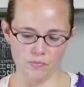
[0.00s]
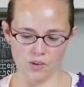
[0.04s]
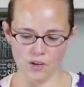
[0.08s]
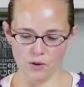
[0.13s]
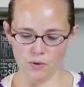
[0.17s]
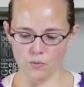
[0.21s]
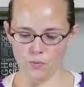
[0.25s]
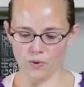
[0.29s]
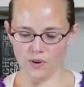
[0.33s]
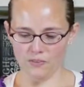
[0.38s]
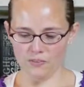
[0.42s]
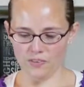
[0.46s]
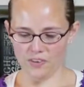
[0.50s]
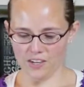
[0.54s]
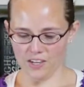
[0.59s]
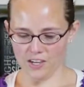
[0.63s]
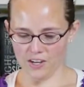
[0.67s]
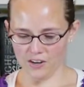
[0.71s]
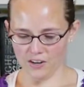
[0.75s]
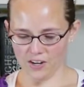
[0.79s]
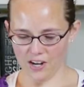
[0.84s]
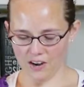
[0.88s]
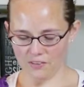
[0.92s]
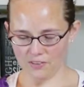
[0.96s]
We
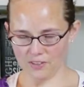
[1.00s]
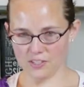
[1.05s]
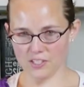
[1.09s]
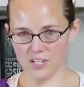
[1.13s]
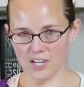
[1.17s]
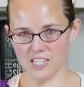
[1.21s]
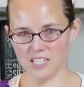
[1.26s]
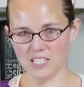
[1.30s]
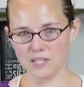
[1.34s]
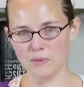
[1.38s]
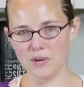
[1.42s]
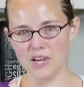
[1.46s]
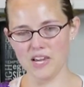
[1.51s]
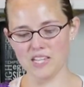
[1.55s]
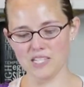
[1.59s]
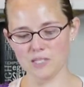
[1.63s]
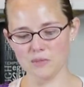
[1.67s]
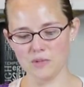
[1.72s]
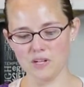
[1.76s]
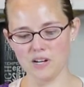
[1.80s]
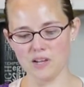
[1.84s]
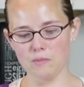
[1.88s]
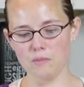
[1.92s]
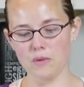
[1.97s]
figured after talking to my
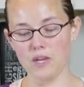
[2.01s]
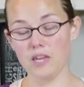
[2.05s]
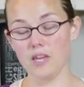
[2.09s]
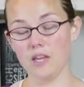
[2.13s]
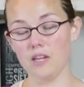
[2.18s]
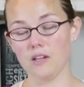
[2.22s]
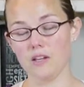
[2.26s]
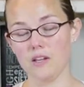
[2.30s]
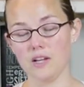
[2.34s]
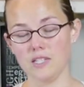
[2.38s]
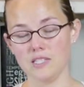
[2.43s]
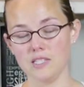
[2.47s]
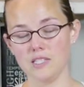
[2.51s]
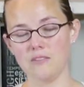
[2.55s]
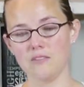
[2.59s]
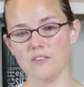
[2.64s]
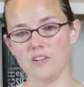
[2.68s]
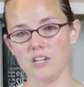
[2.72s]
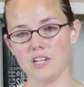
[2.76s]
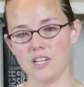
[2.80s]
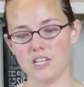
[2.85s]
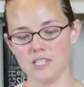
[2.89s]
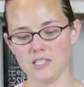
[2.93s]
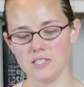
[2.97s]
husband, I'm making lots of
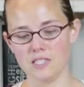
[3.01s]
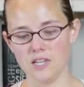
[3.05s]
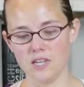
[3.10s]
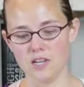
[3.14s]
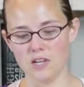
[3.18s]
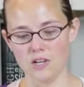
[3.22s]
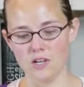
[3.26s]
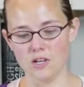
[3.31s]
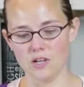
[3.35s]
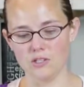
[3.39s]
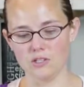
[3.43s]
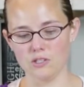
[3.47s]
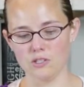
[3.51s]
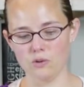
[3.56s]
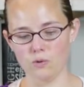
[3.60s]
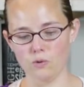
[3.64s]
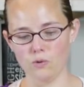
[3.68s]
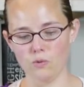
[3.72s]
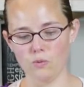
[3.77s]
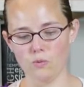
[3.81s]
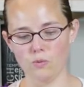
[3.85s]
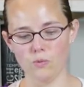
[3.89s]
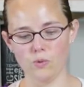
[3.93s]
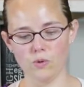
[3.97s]
goodies,
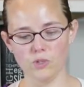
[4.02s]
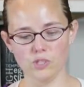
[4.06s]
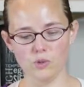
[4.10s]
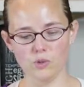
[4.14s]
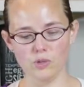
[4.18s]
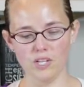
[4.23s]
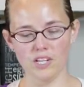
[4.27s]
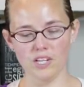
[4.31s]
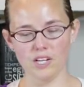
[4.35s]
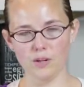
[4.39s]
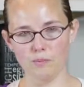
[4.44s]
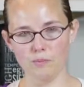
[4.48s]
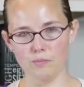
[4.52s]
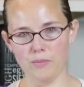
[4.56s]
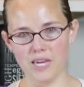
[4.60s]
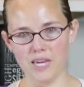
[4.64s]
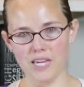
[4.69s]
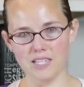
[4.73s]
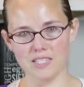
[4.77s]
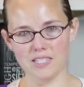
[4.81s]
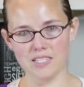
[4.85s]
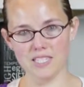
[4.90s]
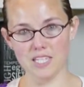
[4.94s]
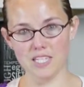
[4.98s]
so we'll do a little
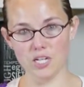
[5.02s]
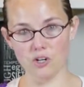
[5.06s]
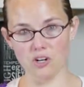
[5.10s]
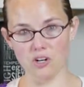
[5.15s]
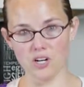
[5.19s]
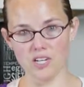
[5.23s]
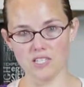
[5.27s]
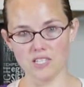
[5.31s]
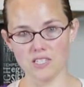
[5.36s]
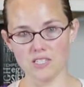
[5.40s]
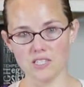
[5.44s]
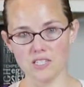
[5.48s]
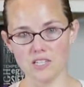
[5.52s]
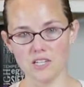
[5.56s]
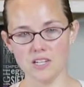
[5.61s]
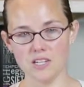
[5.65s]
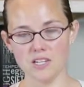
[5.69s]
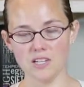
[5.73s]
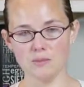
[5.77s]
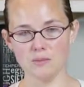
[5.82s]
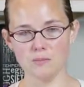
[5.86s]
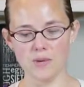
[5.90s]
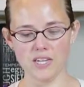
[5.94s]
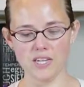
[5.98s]
bake sale
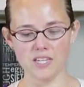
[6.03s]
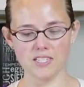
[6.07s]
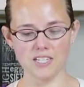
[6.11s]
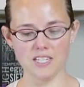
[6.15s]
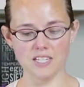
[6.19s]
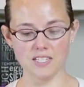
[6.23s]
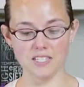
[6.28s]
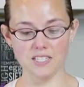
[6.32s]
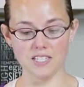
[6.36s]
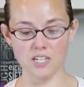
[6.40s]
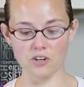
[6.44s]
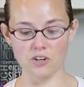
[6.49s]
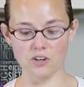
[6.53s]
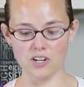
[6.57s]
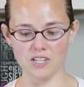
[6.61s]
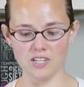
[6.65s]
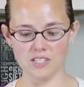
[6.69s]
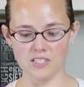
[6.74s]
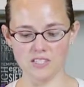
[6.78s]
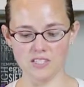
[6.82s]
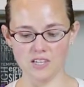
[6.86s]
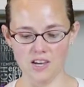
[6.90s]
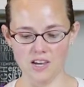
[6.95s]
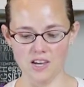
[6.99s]

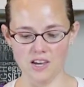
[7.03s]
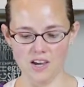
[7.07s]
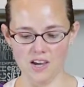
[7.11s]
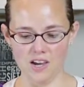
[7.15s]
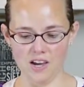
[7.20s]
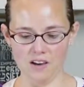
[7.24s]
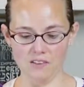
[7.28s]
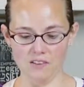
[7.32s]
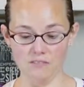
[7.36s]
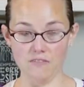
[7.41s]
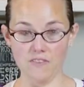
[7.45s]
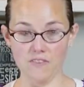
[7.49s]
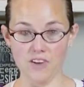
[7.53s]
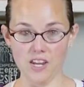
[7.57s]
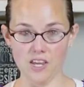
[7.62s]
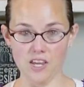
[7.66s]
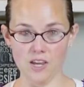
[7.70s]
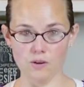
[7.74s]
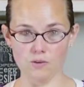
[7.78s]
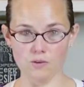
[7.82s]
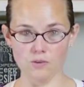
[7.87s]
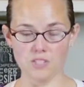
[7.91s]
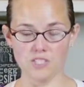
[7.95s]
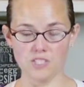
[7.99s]
series of
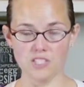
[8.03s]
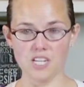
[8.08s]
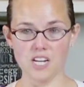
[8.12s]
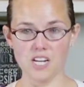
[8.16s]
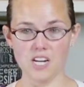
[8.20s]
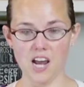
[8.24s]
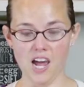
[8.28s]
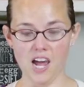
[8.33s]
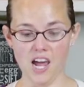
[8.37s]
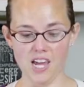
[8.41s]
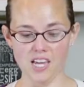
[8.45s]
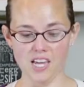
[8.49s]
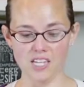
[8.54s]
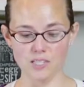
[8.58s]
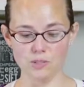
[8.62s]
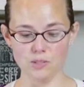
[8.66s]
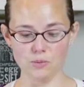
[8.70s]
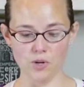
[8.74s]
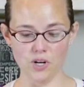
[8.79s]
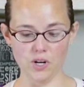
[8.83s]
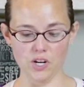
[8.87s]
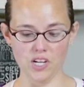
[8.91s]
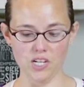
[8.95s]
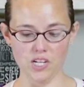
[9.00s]
videos. Tonight,
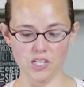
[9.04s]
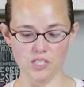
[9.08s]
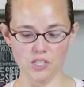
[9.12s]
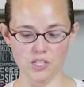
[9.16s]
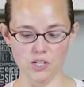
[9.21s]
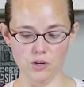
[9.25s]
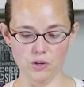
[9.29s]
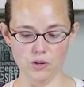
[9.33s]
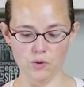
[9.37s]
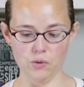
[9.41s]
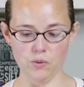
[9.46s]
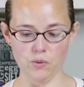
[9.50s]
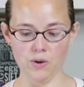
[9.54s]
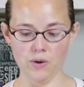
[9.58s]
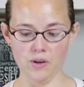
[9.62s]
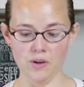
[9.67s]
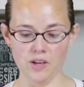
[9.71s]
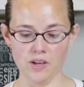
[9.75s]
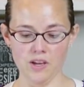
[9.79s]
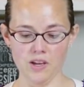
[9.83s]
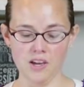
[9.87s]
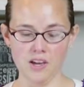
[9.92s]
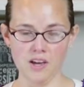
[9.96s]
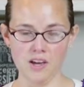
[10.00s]
we're gonna do
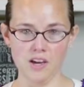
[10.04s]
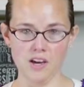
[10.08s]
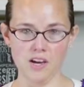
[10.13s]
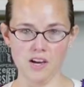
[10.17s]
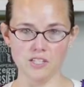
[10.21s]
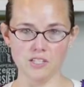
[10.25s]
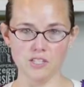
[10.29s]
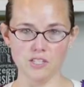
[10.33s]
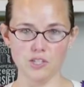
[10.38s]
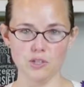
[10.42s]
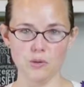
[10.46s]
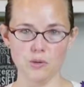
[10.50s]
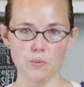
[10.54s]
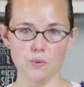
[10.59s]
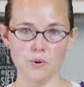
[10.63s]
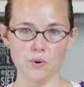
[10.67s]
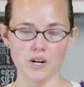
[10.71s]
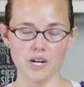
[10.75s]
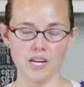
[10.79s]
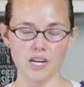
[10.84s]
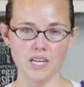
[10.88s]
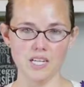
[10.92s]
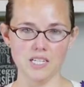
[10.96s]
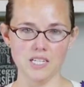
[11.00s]
a
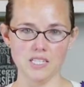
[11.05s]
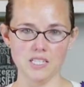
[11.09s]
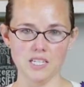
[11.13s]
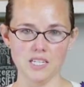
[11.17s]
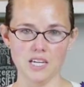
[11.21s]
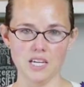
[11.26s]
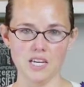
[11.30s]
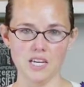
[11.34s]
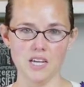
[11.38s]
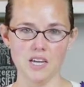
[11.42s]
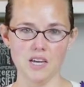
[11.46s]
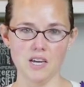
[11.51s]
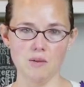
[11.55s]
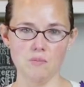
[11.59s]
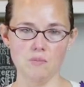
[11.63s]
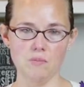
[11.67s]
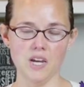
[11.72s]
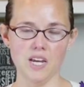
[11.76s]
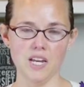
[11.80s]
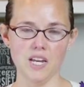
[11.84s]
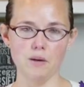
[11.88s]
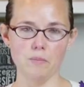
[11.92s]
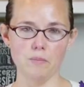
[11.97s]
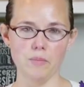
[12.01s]
super easy
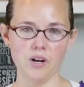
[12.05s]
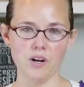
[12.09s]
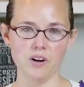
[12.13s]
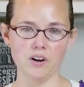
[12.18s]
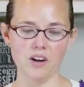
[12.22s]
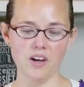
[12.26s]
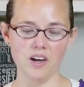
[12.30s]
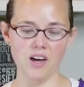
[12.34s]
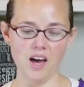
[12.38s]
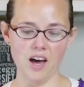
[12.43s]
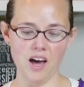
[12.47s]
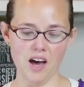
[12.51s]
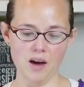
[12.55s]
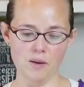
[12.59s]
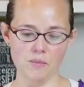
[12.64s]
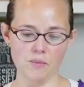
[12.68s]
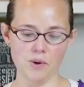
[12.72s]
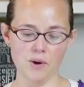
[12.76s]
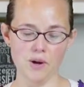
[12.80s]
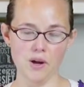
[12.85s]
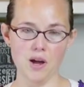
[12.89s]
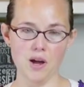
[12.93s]
peanut butter cup